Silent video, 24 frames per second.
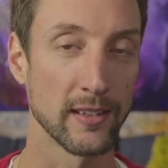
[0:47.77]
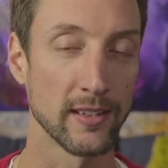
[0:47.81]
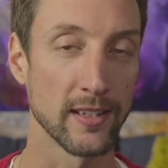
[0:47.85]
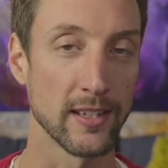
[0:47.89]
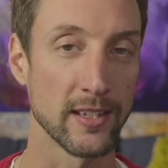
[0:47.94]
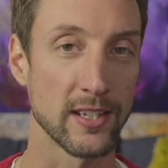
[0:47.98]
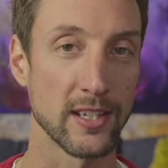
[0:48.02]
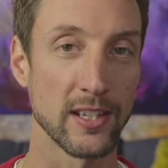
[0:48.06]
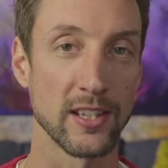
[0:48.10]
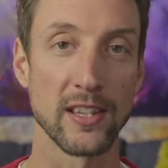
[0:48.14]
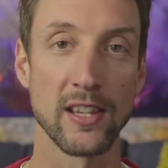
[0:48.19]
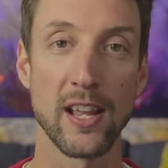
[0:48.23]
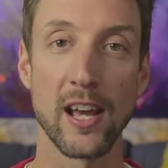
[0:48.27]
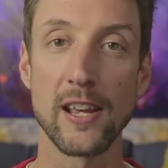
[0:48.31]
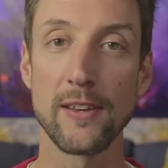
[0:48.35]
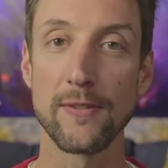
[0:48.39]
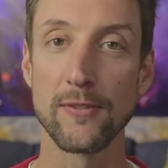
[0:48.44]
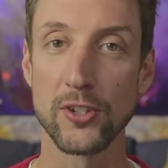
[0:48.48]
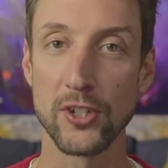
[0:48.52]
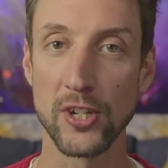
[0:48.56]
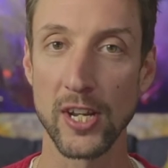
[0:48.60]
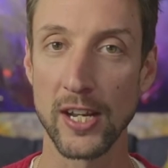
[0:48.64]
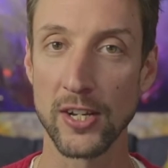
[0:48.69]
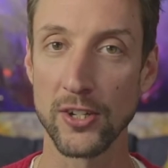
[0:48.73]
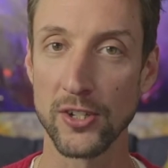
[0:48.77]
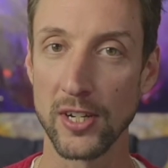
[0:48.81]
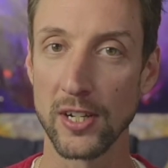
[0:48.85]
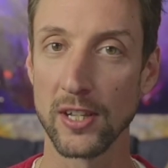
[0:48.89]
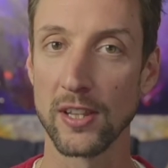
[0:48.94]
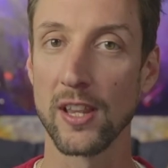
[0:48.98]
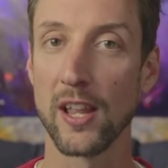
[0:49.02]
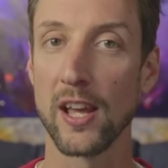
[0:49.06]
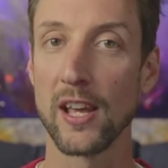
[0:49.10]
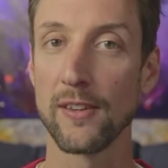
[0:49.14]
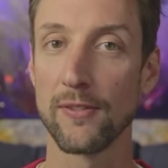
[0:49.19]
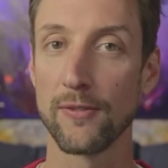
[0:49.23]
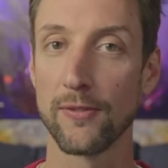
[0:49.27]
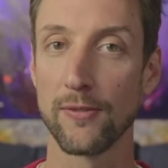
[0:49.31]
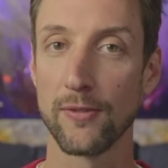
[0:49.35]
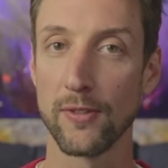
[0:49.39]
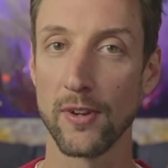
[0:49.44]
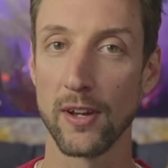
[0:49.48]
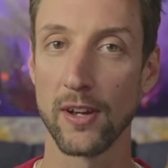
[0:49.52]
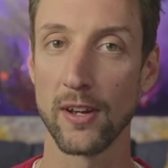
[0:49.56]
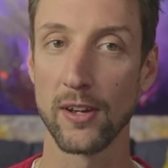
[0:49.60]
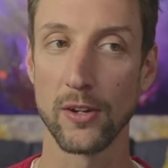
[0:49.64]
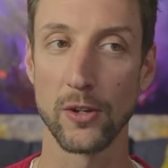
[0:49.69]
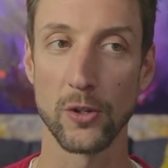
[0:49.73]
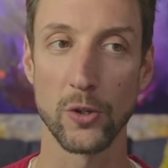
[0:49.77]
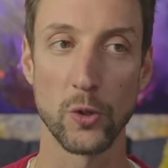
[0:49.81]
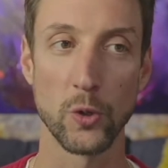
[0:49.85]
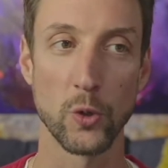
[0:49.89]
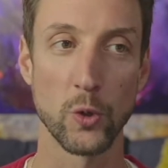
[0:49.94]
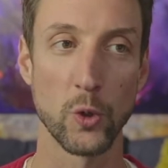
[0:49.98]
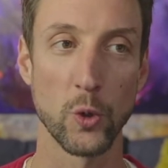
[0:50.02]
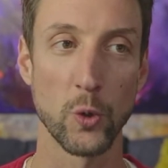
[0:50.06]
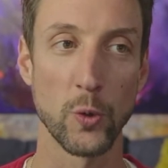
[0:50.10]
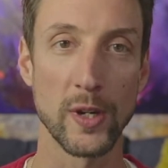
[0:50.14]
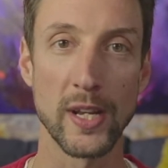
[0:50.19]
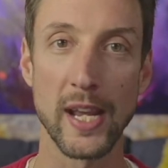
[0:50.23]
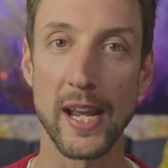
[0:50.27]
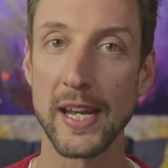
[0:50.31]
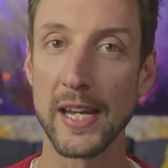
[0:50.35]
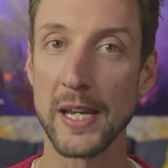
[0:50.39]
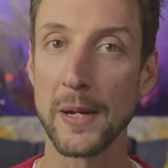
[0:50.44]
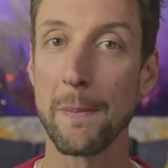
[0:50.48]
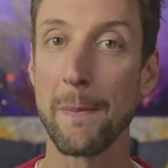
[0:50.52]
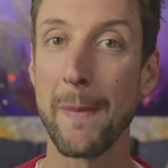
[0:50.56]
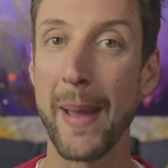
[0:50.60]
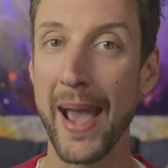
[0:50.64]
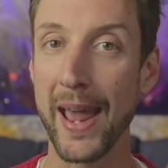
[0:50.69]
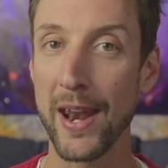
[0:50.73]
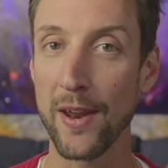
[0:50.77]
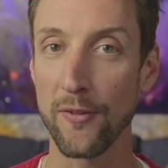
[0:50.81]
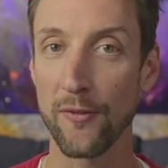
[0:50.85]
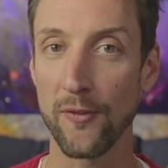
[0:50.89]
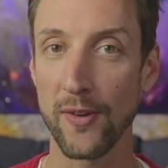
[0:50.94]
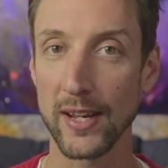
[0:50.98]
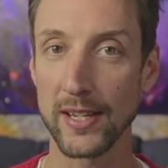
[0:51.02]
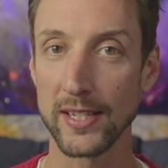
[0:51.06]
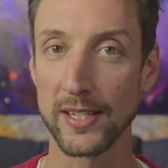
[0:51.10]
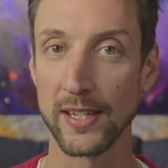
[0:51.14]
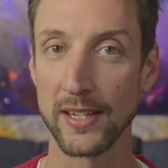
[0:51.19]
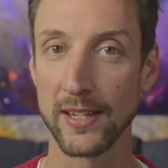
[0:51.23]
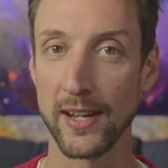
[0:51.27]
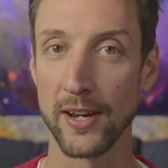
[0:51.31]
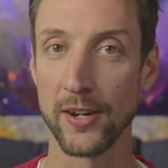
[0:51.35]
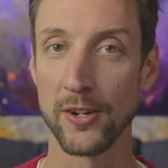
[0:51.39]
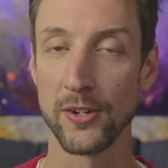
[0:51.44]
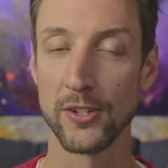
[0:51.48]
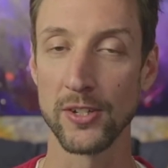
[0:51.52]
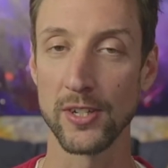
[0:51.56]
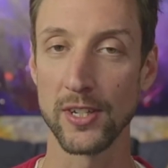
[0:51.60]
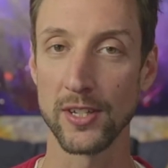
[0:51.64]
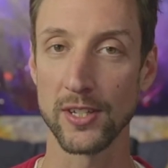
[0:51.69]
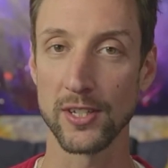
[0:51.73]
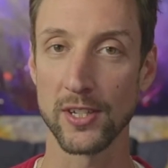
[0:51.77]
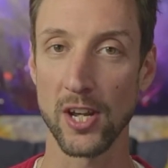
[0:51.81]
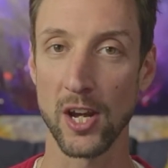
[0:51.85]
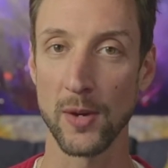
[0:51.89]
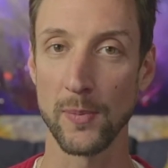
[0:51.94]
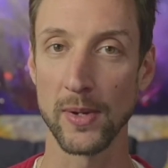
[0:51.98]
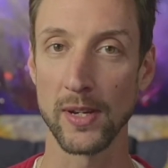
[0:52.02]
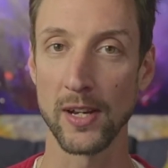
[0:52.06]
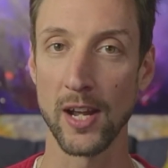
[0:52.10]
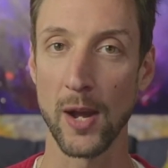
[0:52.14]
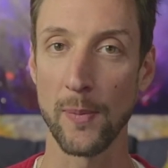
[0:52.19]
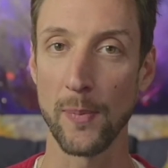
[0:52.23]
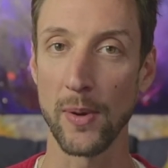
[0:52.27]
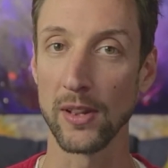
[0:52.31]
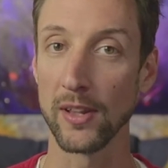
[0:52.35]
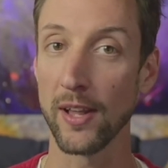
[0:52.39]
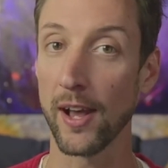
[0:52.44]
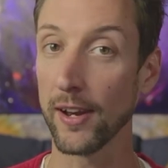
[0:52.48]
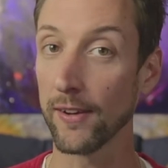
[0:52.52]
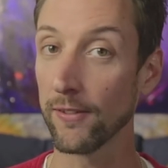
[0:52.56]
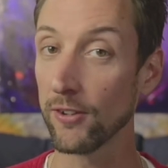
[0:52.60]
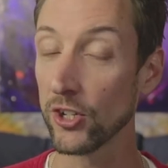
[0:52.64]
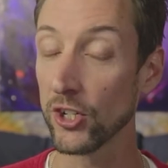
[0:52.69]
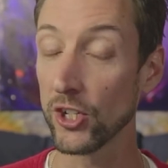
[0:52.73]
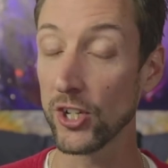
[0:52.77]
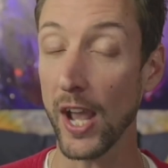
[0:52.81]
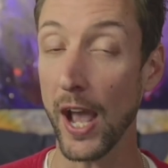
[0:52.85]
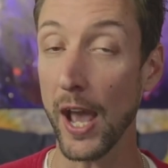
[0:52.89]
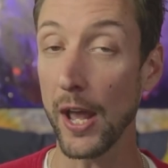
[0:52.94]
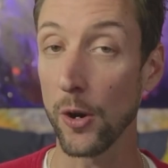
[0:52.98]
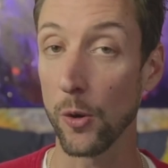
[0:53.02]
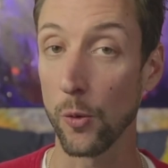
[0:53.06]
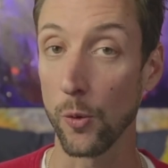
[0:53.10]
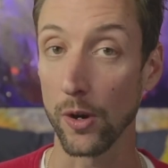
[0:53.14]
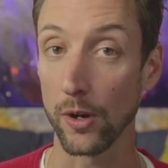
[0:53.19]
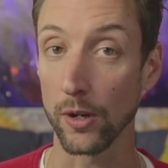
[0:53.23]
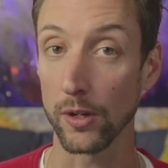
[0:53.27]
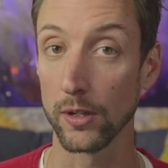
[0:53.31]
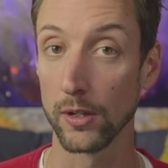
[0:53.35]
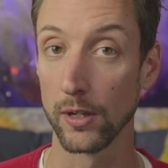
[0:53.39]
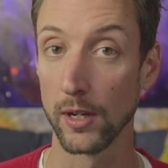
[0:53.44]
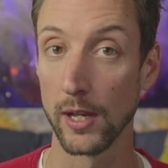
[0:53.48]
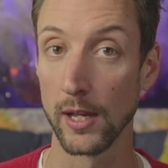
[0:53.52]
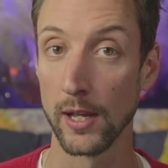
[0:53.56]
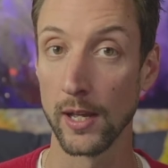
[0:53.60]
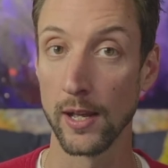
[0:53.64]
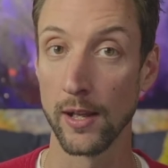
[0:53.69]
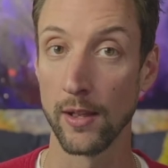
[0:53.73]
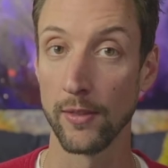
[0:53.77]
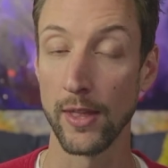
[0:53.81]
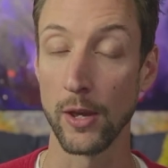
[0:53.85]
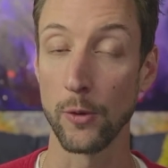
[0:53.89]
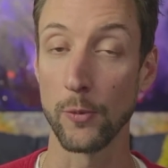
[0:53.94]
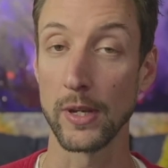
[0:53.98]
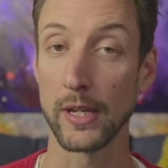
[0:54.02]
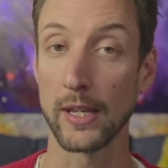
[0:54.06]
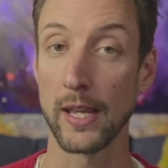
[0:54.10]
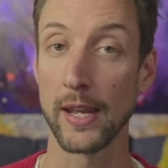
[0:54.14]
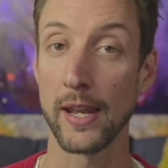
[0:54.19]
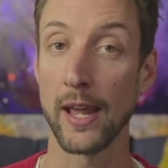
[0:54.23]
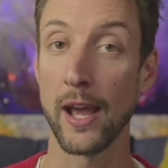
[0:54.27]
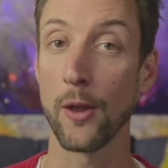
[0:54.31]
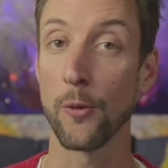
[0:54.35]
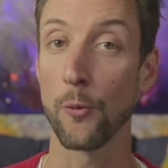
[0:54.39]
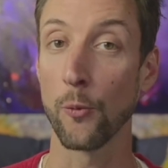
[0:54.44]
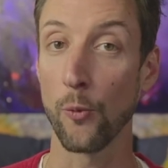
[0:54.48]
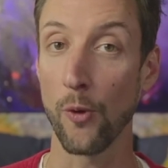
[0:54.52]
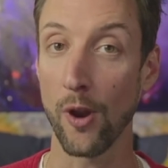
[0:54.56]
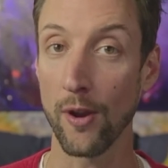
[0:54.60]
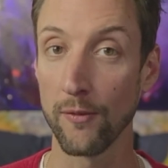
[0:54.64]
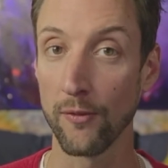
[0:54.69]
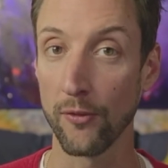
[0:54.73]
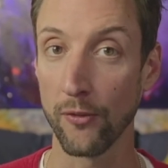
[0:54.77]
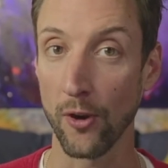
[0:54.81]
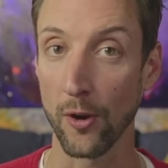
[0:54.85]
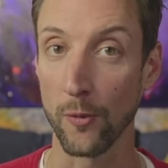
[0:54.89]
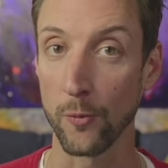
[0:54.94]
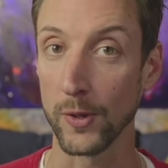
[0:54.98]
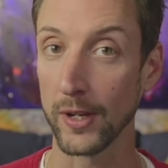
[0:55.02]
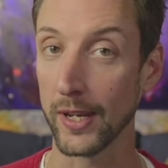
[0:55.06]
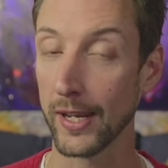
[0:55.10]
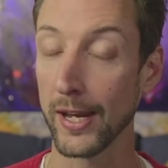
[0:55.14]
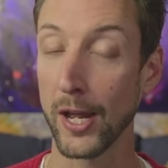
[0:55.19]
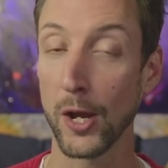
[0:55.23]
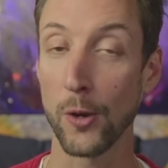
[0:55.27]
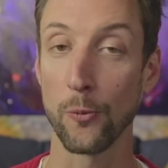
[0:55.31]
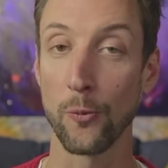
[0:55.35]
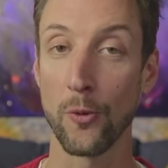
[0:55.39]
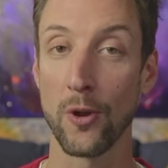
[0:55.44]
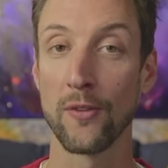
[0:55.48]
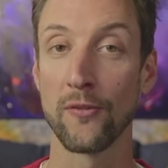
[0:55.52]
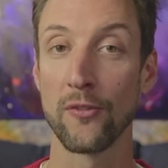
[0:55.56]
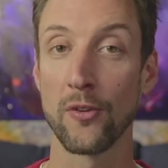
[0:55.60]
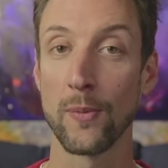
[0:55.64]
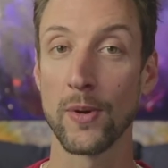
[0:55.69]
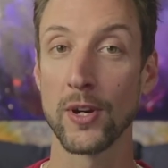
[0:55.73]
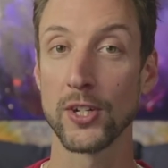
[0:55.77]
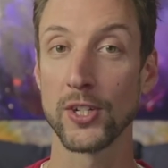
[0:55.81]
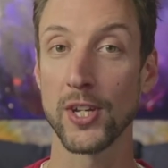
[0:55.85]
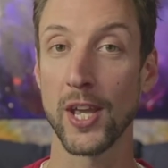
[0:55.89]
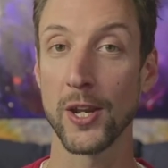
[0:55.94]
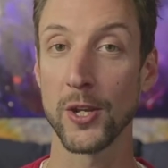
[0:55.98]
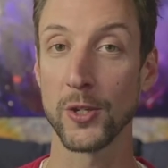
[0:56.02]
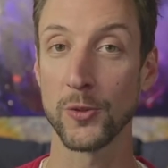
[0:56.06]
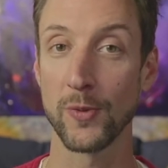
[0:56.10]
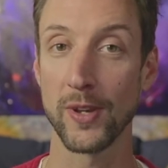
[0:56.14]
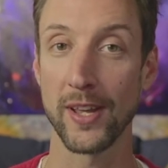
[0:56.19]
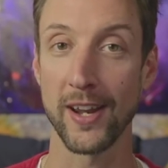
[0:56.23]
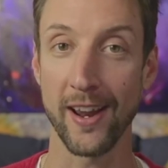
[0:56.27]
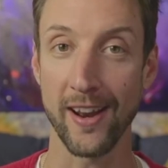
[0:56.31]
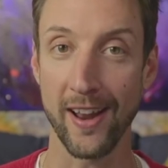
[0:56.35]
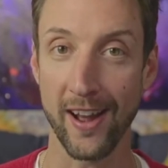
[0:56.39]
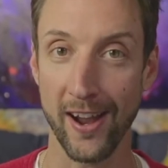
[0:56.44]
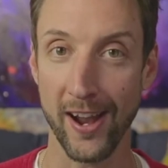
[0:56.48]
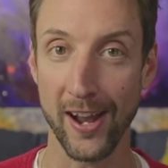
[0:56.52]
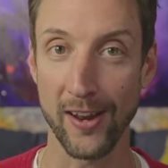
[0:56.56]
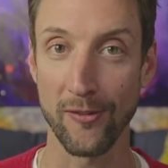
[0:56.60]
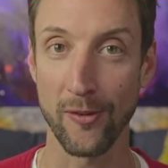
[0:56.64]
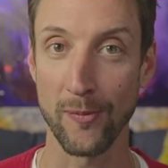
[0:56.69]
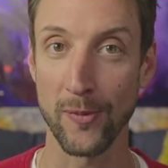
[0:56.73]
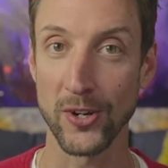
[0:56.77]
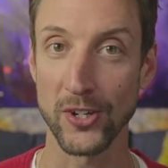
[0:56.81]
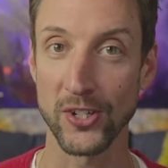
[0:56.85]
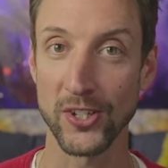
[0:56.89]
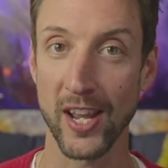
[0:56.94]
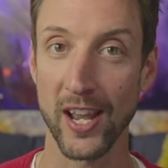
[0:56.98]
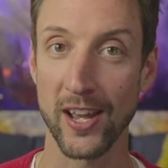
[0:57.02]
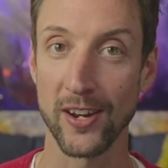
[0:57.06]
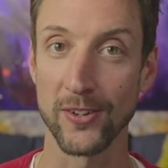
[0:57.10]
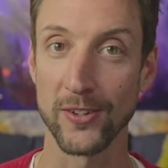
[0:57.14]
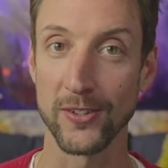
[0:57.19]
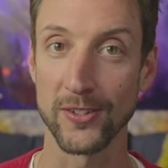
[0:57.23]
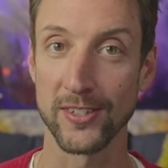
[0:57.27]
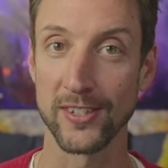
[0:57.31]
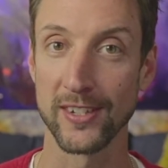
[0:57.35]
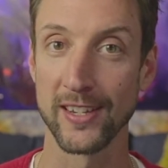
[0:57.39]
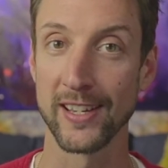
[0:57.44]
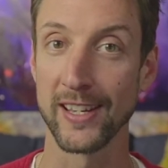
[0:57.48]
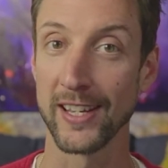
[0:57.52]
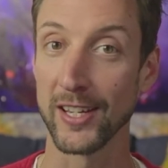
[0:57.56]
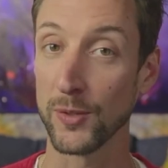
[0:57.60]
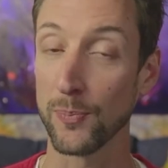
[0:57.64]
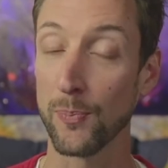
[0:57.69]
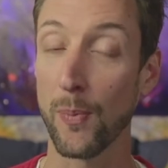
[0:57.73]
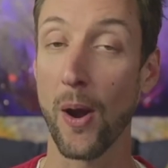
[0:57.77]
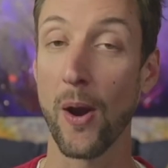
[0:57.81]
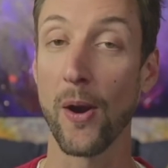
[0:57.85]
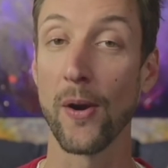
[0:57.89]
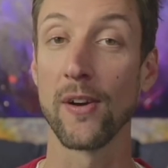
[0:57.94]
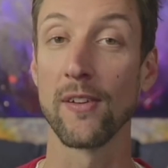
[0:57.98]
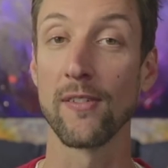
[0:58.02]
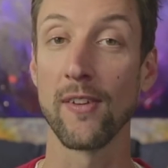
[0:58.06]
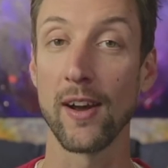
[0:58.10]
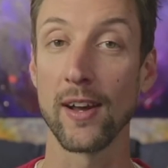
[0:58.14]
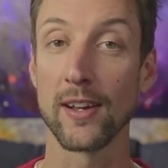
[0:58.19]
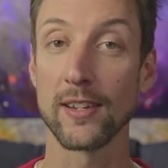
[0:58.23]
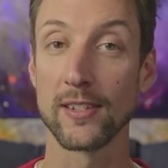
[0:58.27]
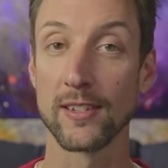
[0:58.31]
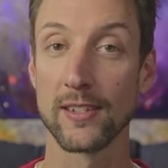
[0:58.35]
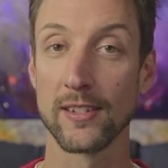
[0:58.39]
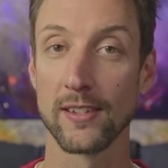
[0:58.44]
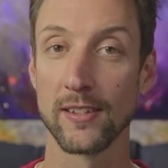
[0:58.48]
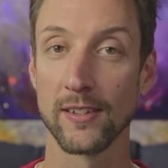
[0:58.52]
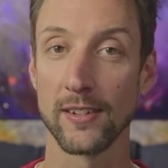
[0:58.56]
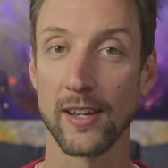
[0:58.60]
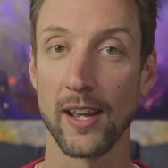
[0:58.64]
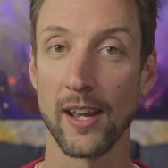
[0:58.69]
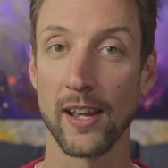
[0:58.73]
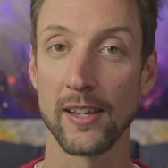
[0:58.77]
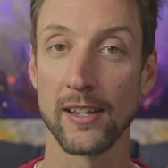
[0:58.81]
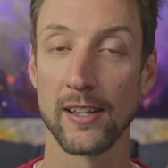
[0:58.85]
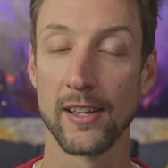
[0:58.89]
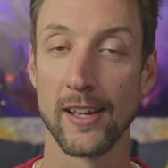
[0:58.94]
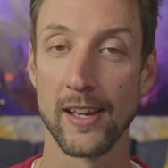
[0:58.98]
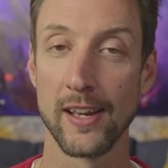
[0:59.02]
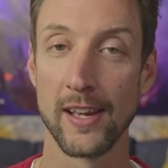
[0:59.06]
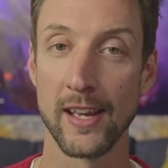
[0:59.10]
This life-changing, life-creating, manifesting energy is coming up. A lot of shadow work that we cannot run from. We cannot run from our shadows. We cannot hide from our shadows. It's part of us, okay?